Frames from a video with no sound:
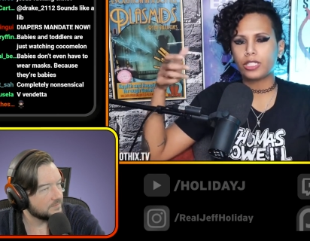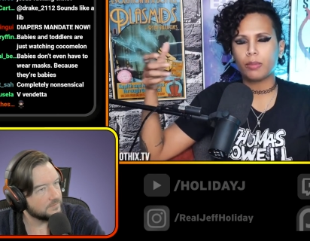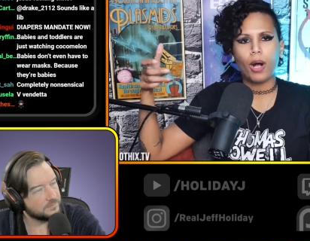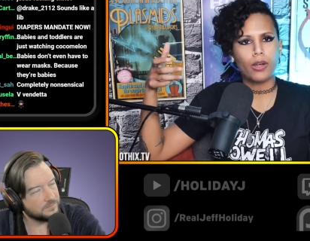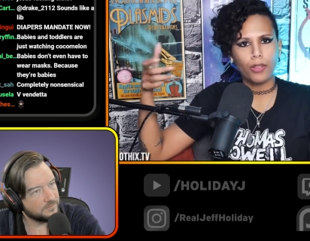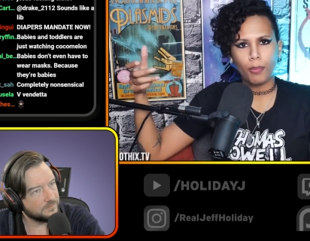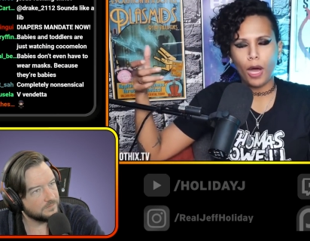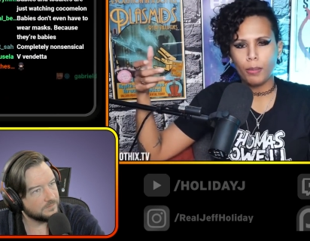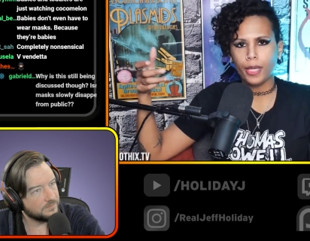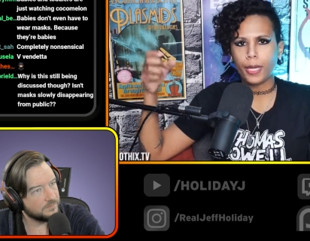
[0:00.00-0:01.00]
Speaker 1: among the
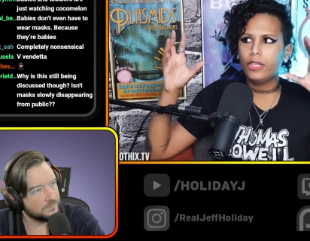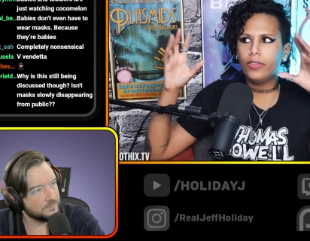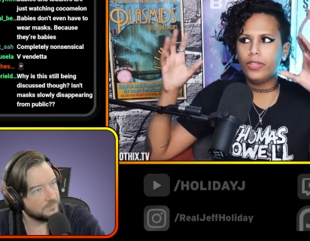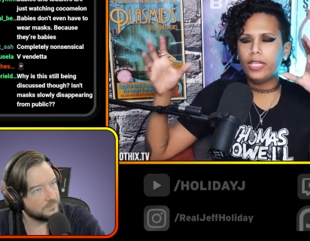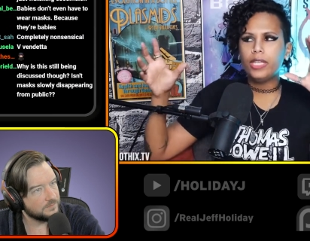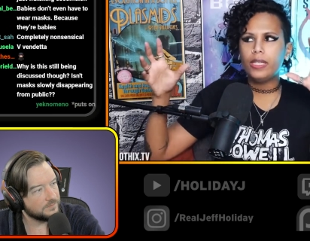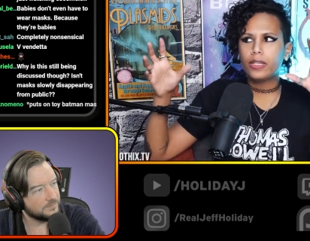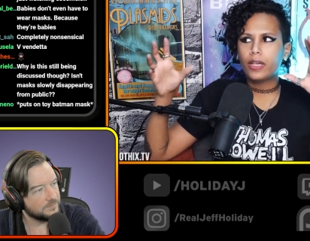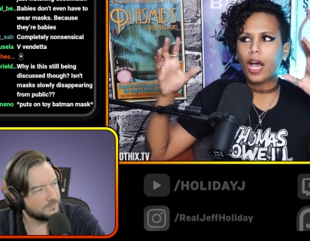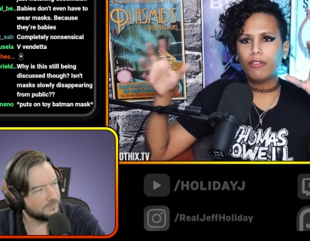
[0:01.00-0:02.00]
public. The
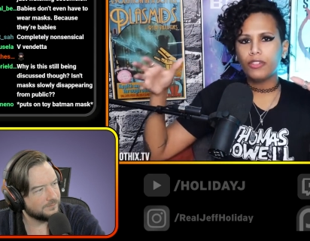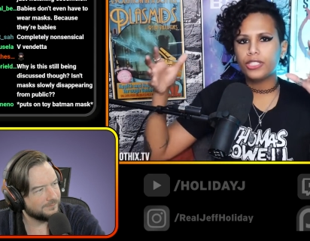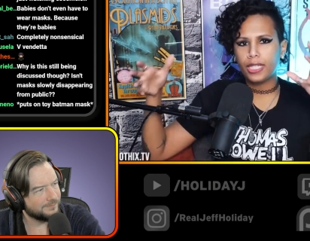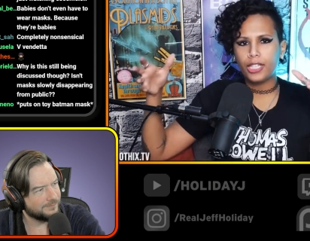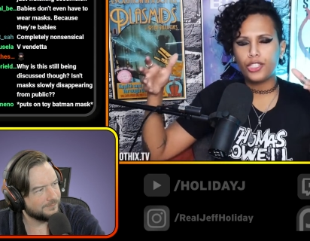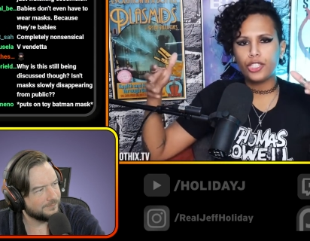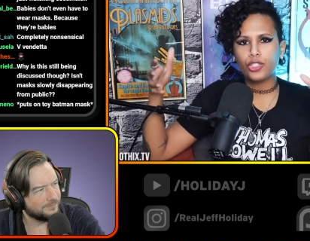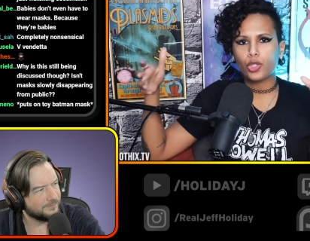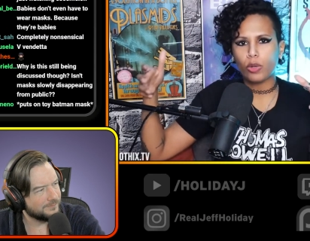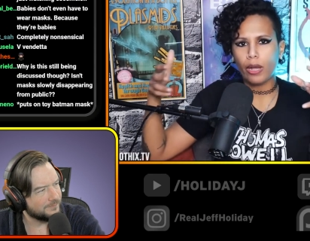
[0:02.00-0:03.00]
conversation
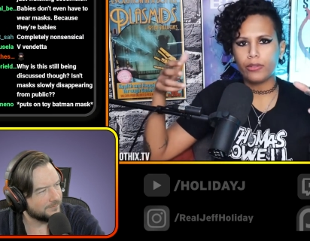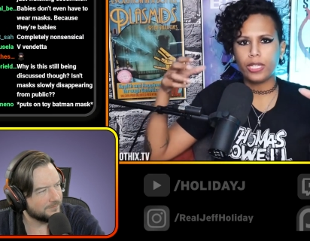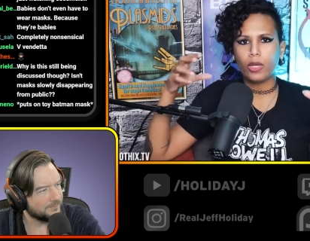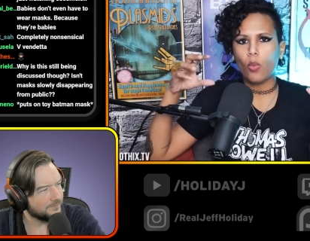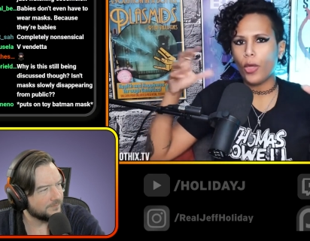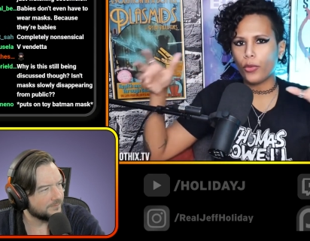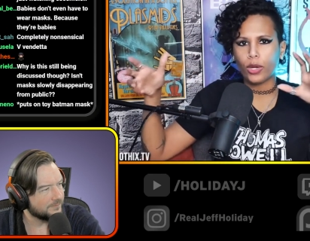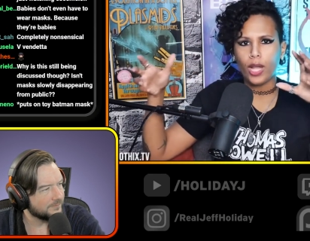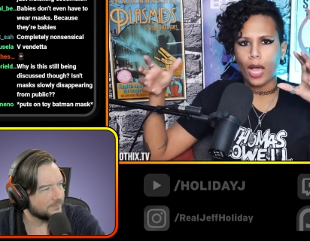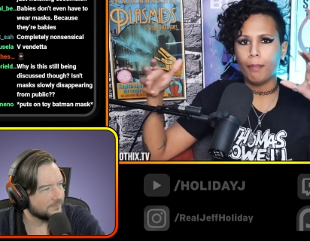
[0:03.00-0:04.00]
surrounding whether
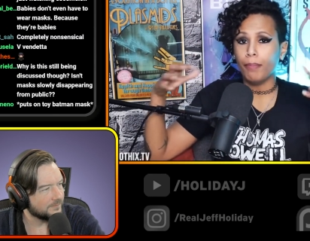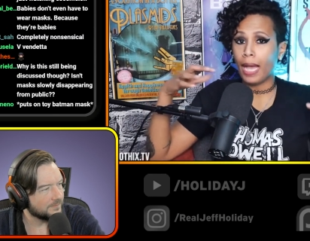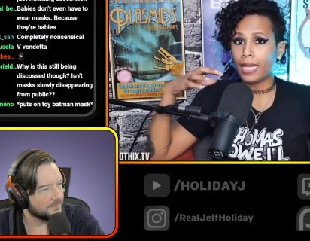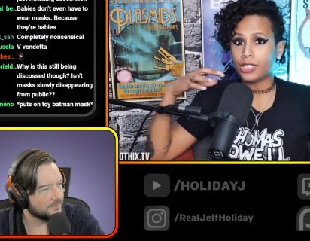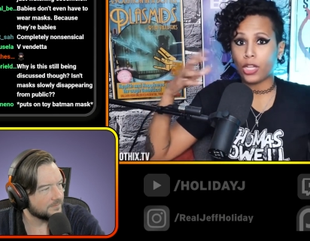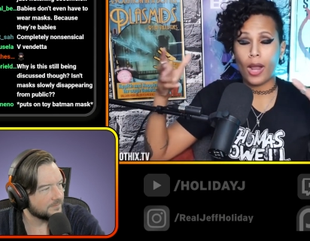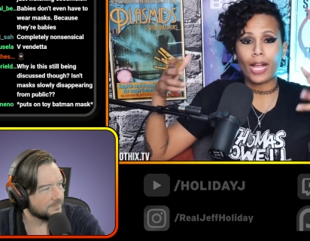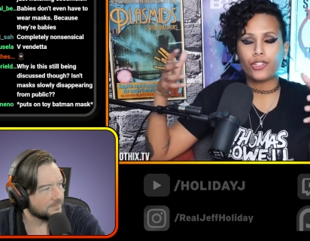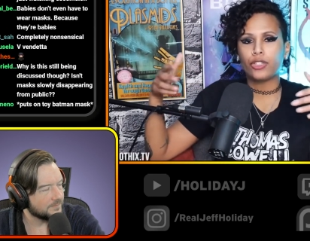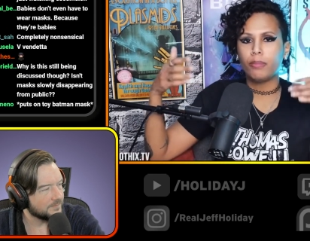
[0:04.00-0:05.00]
or not masks are
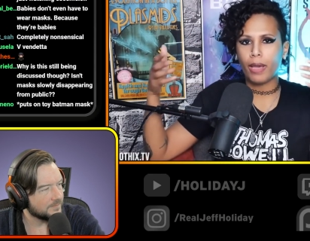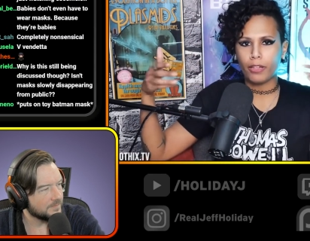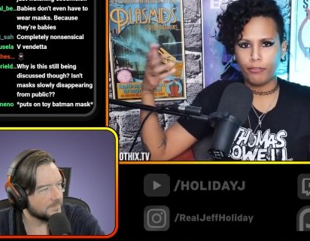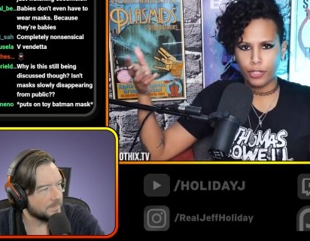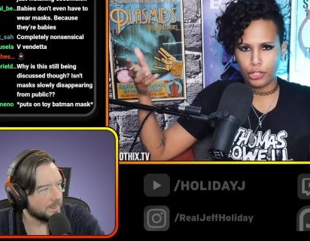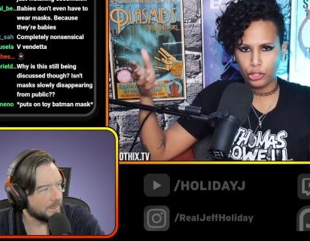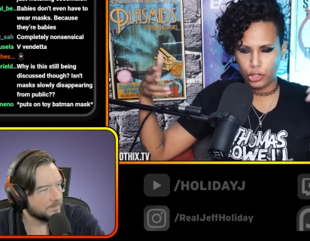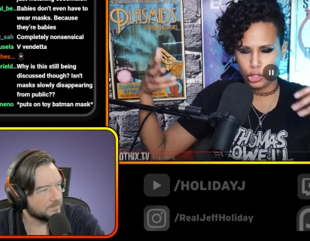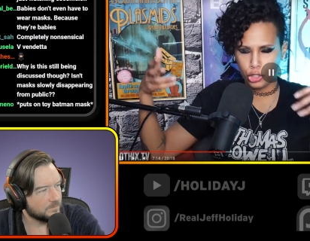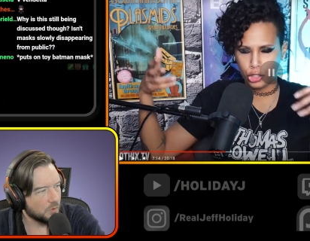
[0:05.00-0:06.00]
actually beneficial
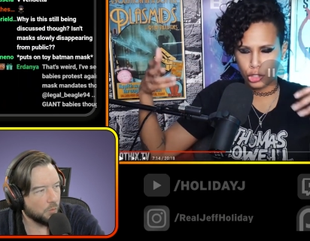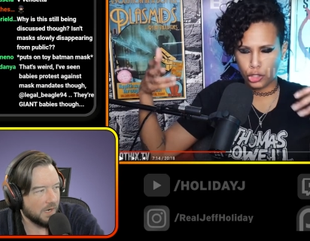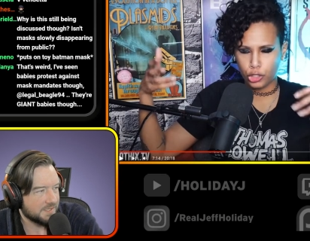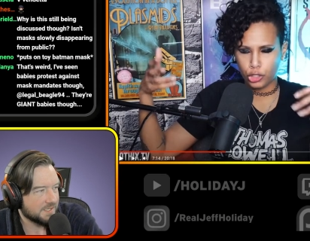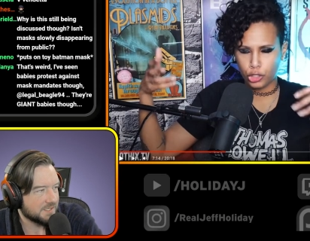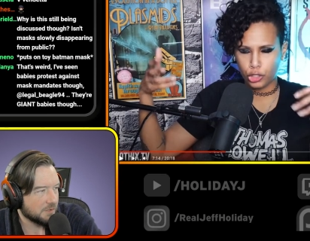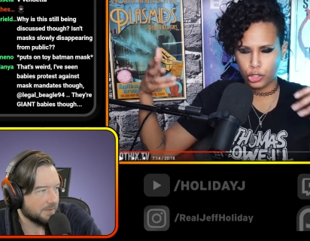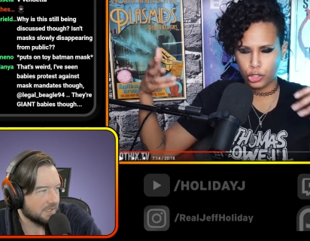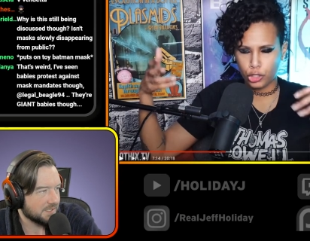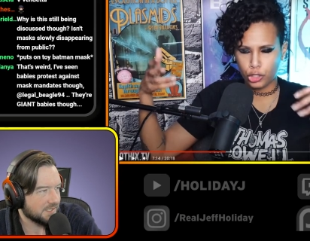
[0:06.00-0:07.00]
to sl-
Speaker 2: why is this still
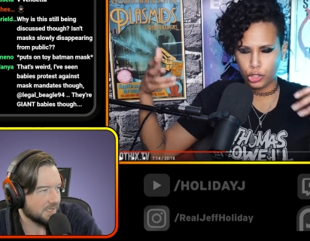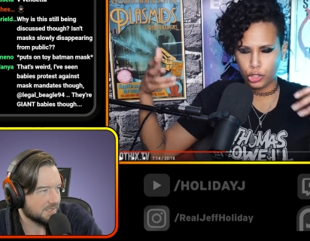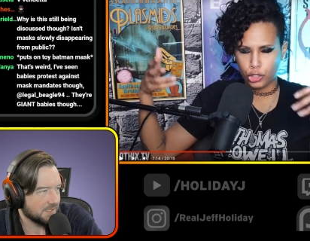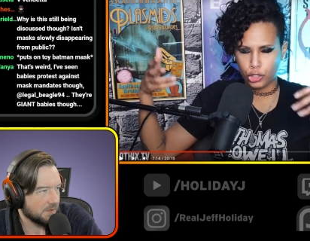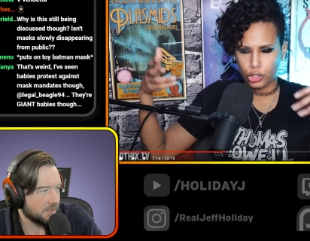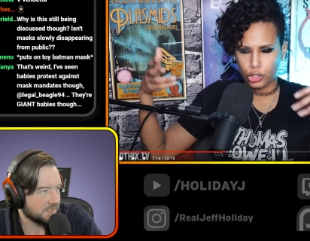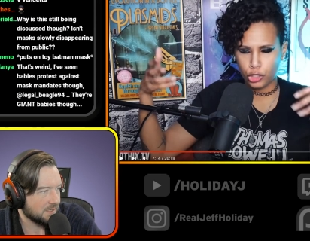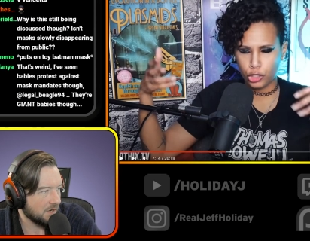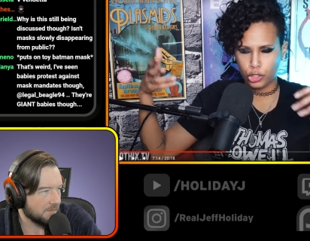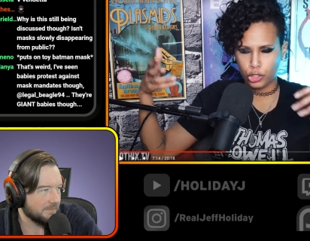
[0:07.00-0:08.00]
being discussed though? Isn't
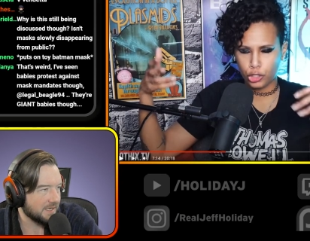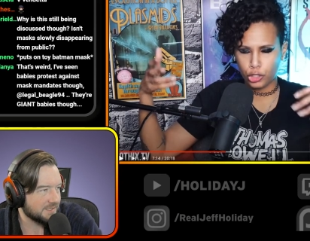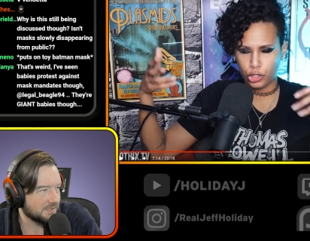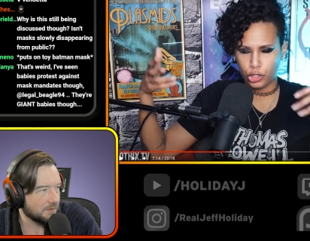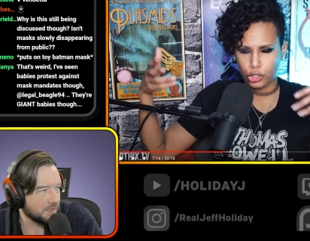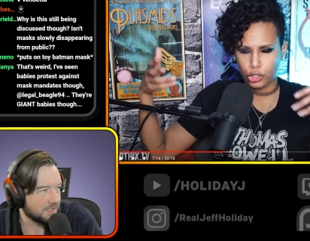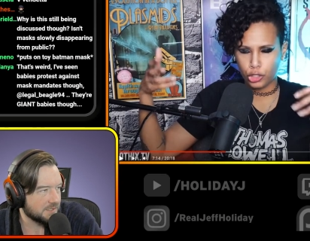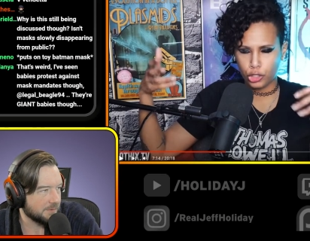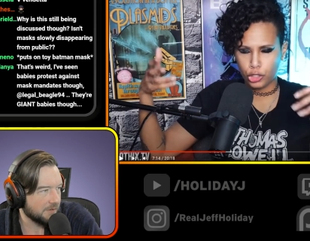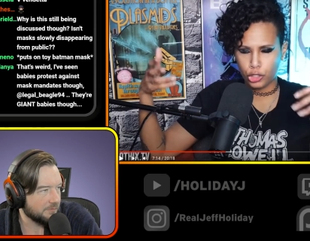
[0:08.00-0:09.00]
aren't masks slowly
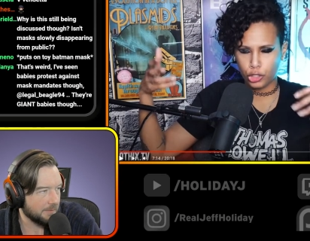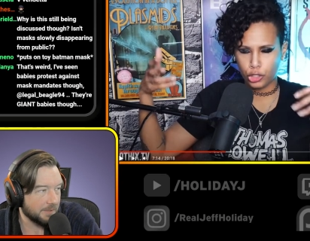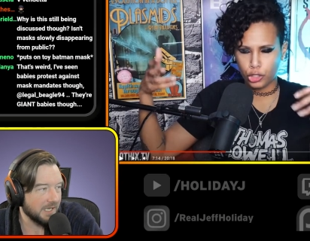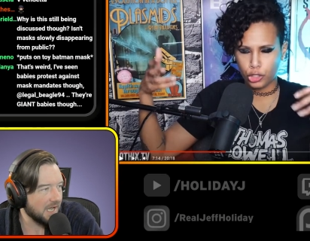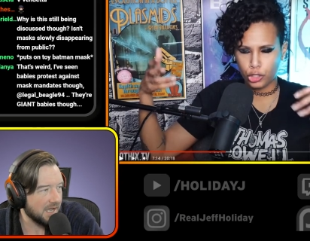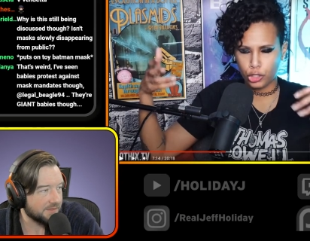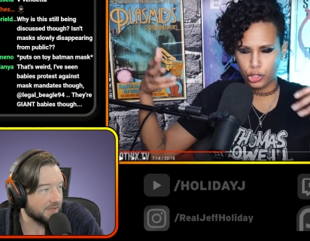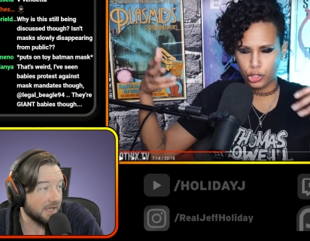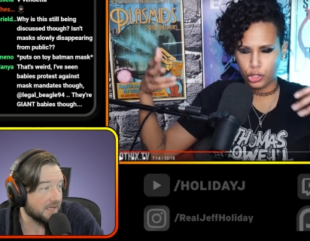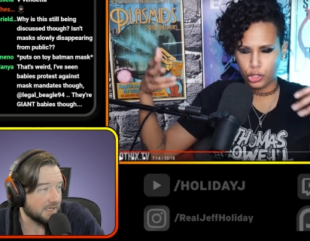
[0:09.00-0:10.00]
disappearing from public? Yeah,
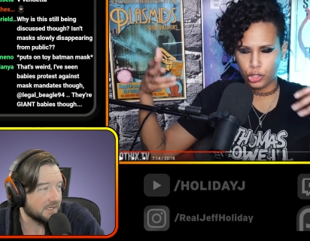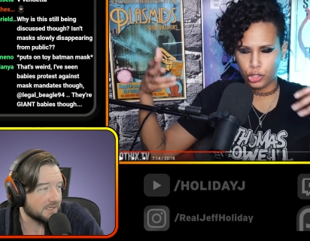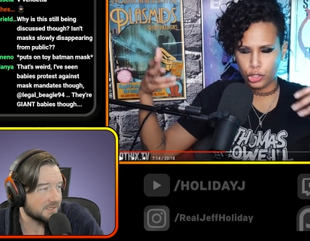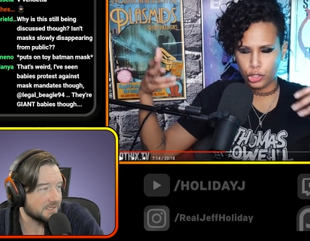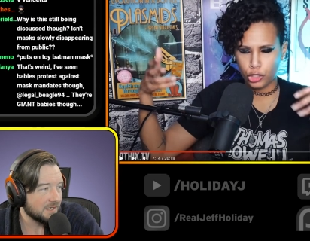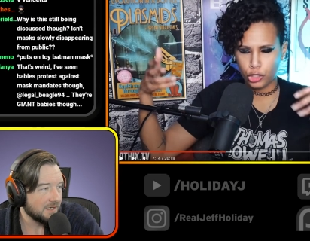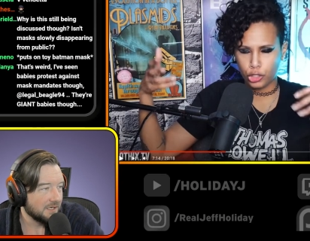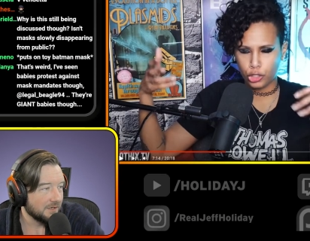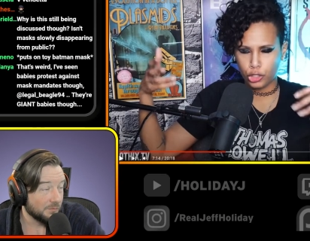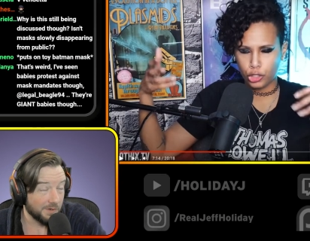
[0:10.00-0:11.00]
it is.
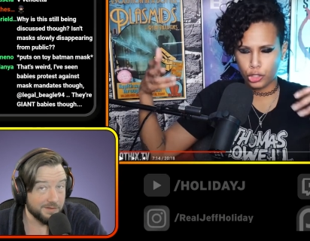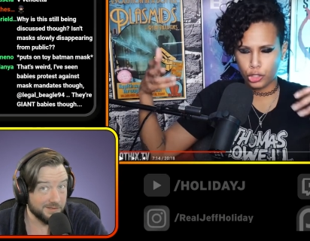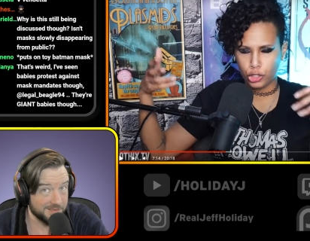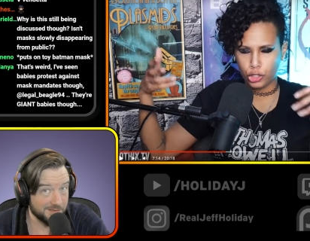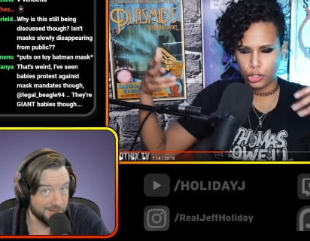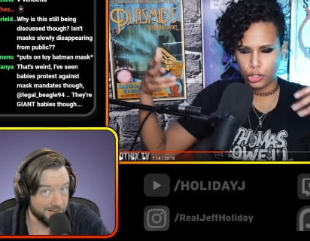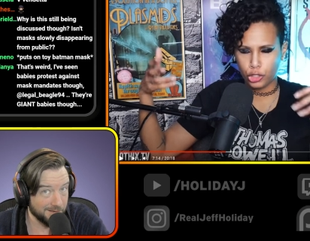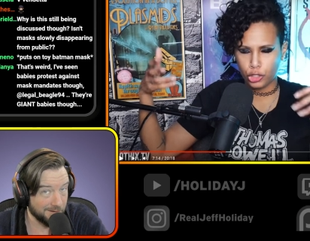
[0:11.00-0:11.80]
Whether that's a good idea or